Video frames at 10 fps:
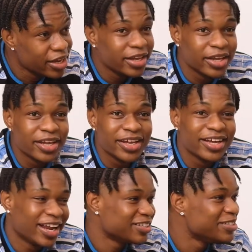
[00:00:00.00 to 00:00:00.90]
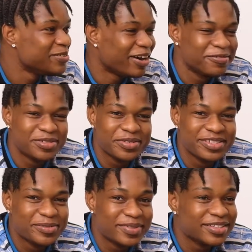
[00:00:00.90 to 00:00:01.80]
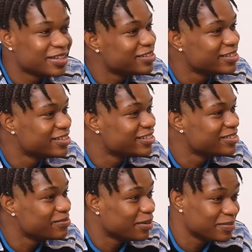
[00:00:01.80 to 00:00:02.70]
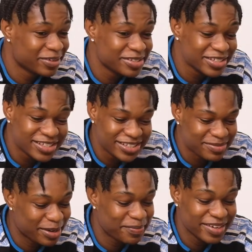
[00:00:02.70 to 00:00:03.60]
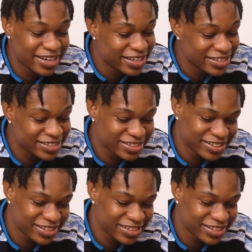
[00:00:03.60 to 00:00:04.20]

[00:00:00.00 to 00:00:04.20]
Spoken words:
Yeah, actually, I wish we could spend time to listen to because literally my playlist